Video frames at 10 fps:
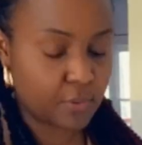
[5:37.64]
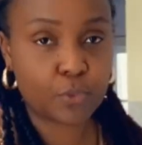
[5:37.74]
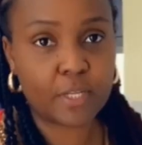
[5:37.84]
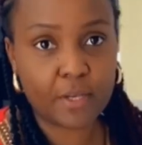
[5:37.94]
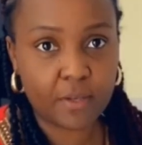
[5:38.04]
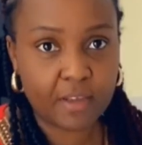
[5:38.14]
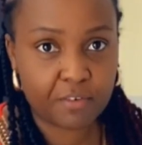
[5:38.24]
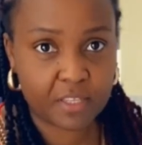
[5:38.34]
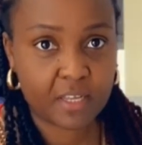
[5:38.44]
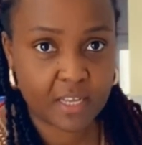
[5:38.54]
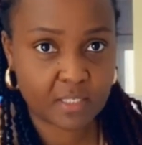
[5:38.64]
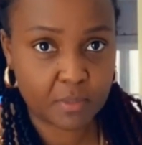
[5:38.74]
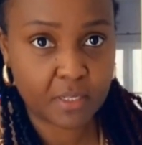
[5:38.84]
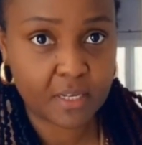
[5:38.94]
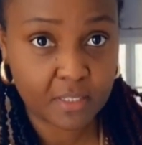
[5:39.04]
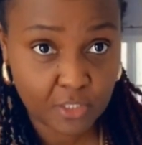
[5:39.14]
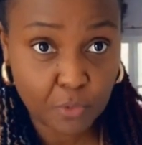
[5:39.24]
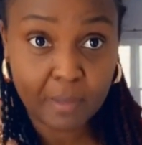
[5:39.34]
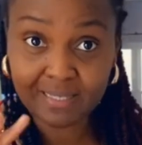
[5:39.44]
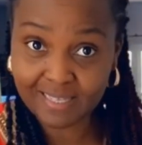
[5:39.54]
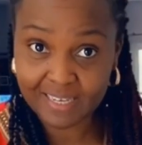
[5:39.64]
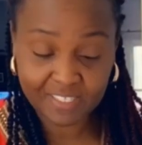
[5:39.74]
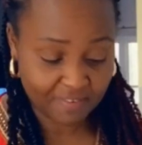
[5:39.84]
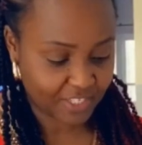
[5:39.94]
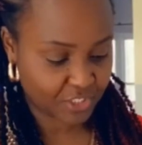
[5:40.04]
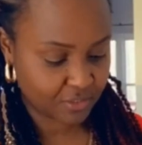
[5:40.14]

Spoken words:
now everything has been cleaned to my satisfaction.